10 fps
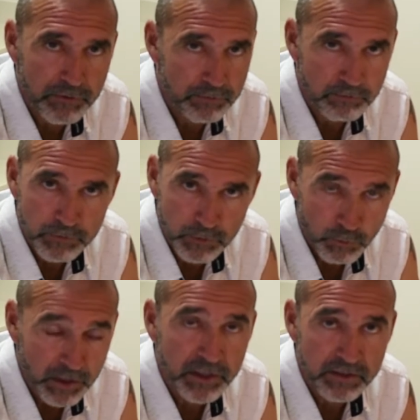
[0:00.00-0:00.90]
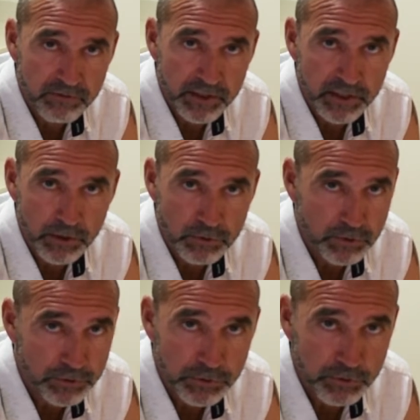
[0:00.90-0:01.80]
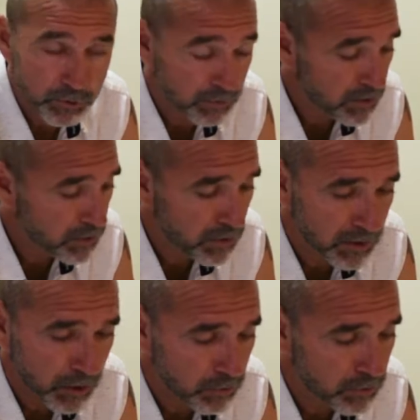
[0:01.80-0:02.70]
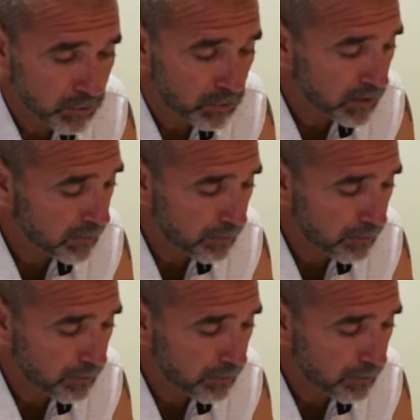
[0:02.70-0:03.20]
some really good videos on YouTube that you can go through